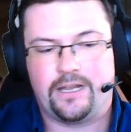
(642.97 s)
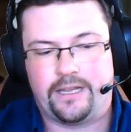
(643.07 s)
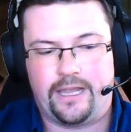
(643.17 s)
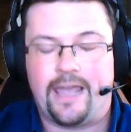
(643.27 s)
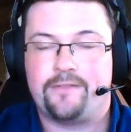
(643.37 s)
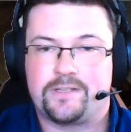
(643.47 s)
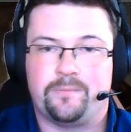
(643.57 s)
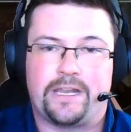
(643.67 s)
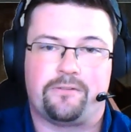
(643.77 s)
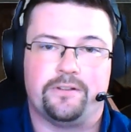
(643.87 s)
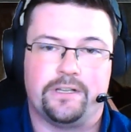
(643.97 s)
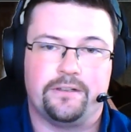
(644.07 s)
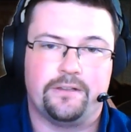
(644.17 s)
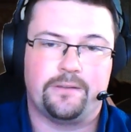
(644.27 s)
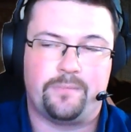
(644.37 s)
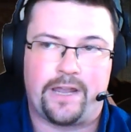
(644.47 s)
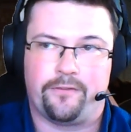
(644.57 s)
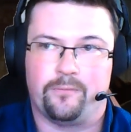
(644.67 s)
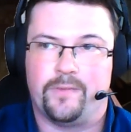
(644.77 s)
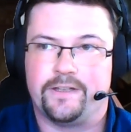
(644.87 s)
I have some background in
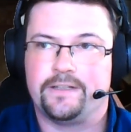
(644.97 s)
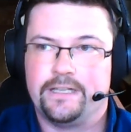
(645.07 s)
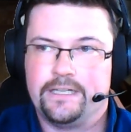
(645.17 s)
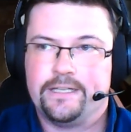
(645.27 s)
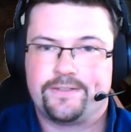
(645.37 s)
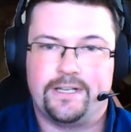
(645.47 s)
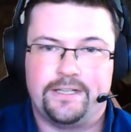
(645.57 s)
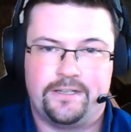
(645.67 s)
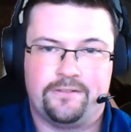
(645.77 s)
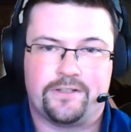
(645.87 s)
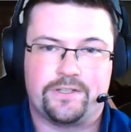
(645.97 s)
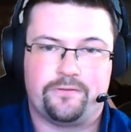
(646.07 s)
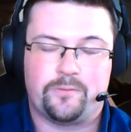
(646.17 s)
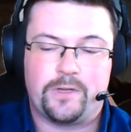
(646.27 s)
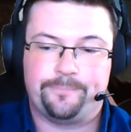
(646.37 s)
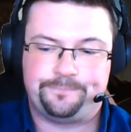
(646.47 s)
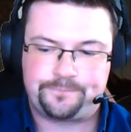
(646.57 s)
Python, but Solidity was new for me.